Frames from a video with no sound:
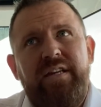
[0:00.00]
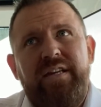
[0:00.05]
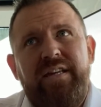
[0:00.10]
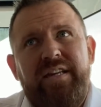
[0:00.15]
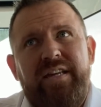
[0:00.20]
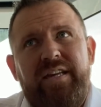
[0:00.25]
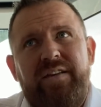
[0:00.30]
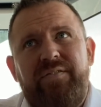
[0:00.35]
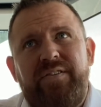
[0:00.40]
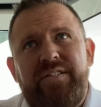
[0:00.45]

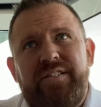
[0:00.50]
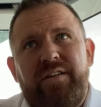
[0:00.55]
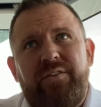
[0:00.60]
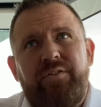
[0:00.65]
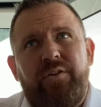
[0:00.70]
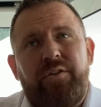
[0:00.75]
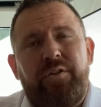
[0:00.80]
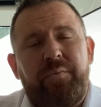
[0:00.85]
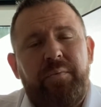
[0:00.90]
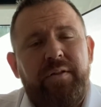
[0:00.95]
evens out
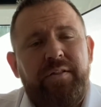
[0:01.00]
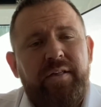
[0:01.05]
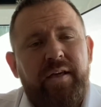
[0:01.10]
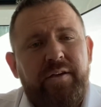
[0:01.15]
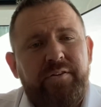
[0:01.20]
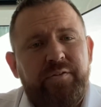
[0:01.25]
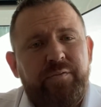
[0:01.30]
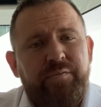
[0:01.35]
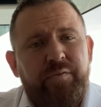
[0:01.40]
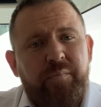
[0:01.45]
the
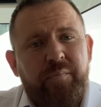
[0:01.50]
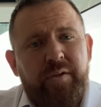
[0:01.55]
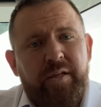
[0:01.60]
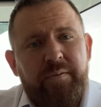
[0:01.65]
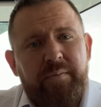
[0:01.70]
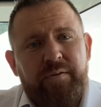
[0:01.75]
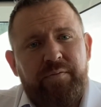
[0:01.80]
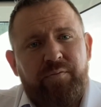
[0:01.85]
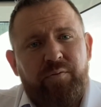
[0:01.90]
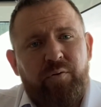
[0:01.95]
3,000 from the day
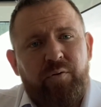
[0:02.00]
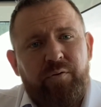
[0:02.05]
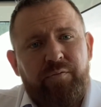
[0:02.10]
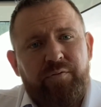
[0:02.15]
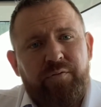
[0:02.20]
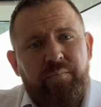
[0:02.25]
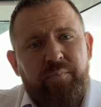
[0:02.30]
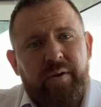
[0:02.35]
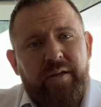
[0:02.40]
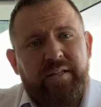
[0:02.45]
before. If
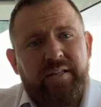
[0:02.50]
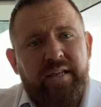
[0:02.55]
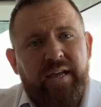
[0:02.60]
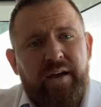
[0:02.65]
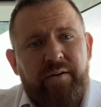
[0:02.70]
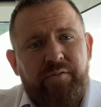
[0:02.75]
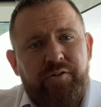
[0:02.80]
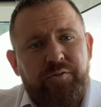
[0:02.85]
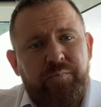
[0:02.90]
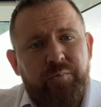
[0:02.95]
you make the
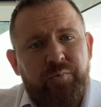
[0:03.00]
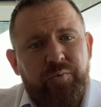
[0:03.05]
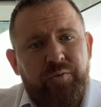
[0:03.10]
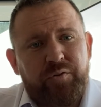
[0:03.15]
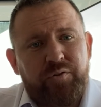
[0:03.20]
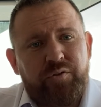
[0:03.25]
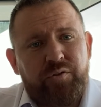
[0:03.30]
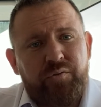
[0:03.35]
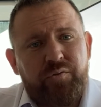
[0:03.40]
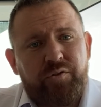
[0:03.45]
average between the
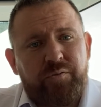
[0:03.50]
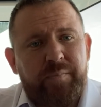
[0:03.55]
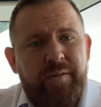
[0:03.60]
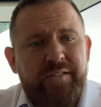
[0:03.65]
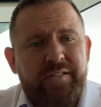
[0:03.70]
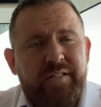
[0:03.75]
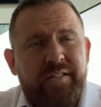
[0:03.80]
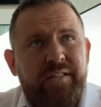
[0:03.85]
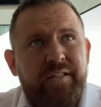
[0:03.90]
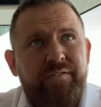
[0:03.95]
two, it's
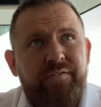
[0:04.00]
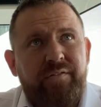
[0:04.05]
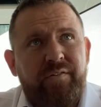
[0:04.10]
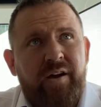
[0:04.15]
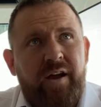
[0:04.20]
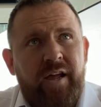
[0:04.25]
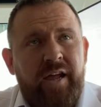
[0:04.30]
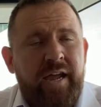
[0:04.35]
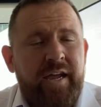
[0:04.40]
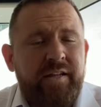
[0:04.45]
basically if
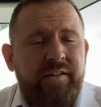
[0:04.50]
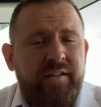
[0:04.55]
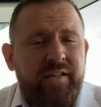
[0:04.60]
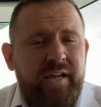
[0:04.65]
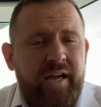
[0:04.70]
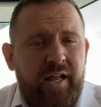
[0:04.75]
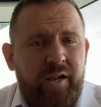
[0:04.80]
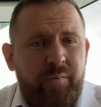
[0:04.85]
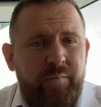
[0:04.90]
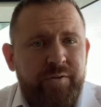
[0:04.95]
I ate the
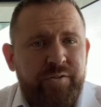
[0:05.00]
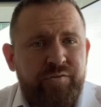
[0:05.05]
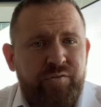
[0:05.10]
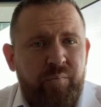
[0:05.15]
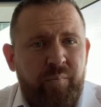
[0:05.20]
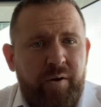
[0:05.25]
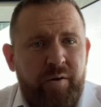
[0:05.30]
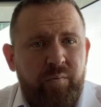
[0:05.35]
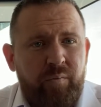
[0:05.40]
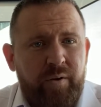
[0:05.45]
calories for
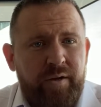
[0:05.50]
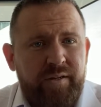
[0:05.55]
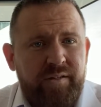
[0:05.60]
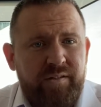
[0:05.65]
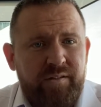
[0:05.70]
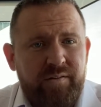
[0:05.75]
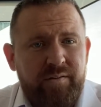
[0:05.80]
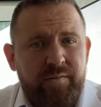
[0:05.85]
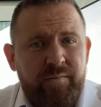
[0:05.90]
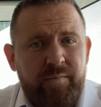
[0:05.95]
my weight.
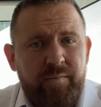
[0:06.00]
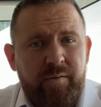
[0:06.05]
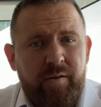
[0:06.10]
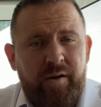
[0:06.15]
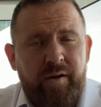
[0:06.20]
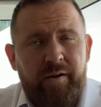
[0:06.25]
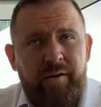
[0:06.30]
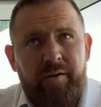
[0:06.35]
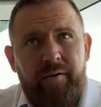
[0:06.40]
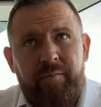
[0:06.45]

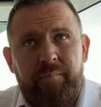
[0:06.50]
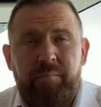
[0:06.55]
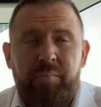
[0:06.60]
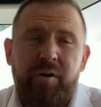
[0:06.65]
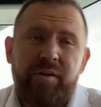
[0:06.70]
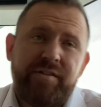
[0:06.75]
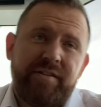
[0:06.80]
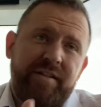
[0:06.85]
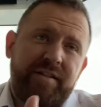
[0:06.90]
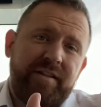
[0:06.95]
Uh,
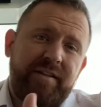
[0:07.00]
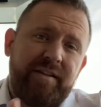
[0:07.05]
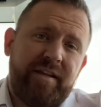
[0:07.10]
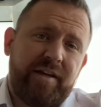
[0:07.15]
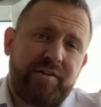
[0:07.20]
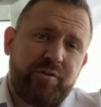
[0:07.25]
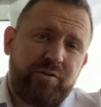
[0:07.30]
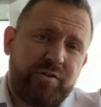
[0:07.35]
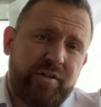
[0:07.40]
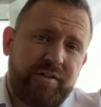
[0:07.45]
plus, I did the
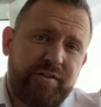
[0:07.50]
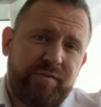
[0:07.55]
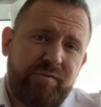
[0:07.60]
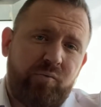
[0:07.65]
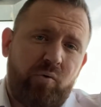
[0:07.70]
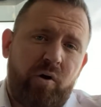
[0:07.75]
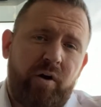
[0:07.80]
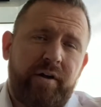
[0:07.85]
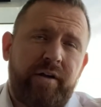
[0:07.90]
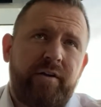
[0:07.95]
exercise of
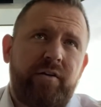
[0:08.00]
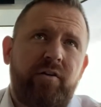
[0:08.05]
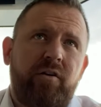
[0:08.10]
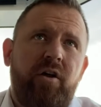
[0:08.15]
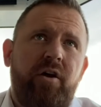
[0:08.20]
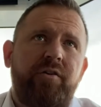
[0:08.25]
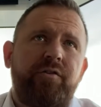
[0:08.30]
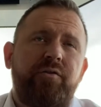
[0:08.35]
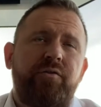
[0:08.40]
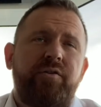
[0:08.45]
walking a
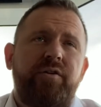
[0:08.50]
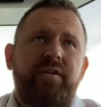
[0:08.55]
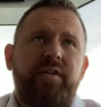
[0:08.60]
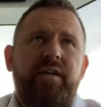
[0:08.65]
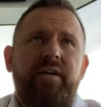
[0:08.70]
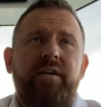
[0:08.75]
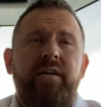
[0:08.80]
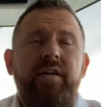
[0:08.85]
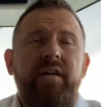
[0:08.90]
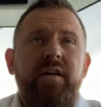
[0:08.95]
lot during the
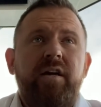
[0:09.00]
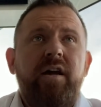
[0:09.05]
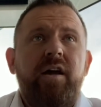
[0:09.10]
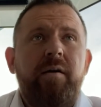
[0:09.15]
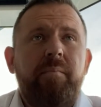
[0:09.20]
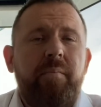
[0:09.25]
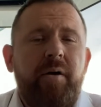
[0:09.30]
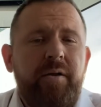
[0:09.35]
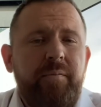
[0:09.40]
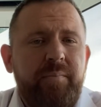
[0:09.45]
day.
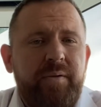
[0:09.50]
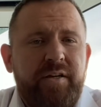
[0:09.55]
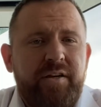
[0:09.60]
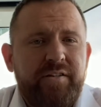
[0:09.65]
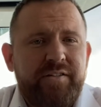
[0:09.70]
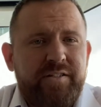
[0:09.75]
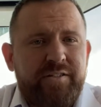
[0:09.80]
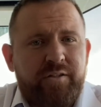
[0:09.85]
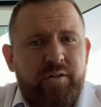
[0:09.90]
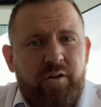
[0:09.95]
But
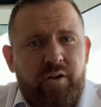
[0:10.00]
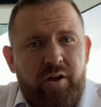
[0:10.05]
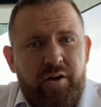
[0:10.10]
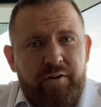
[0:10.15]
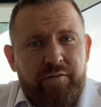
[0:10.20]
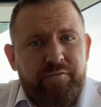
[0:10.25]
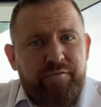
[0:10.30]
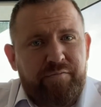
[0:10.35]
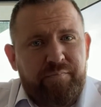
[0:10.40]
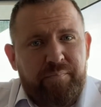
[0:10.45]
because it's a lot
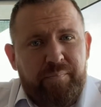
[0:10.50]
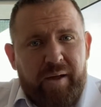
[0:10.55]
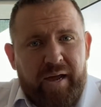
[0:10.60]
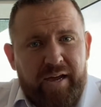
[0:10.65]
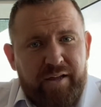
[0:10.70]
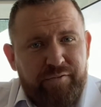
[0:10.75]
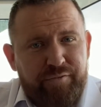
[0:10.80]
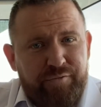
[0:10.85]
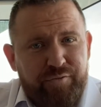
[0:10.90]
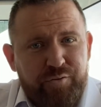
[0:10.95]
of
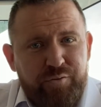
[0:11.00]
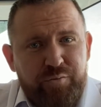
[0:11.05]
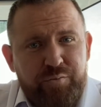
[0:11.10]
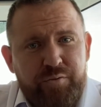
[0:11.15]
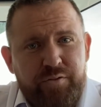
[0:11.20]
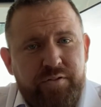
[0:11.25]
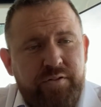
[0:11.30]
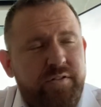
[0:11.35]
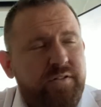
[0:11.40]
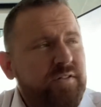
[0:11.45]
bad
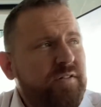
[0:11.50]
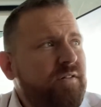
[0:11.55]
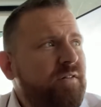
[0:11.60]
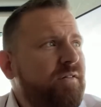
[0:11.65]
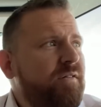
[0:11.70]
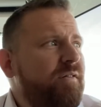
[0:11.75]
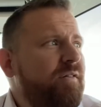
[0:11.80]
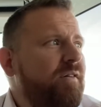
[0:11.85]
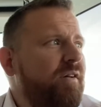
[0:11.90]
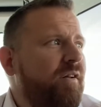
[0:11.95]
foods,
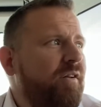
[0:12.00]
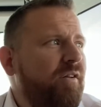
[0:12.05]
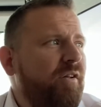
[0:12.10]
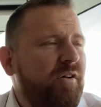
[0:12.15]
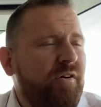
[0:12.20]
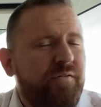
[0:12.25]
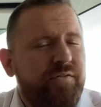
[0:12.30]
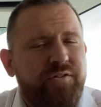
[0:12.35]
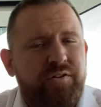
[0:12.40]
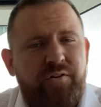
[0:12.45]
a
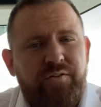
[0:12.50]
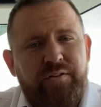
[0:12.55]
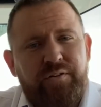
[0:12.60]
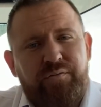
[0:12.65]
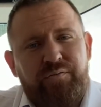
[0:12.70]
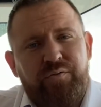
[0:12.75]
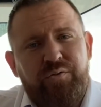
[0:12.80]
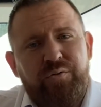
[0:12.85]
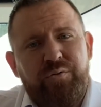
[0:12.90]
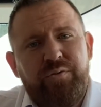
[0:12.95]
lot of salty
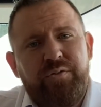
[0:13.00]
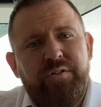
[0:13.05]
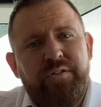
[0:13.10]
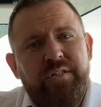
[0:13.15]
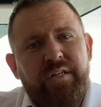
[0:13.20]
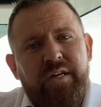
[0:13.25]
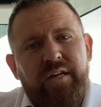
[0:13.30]
foods,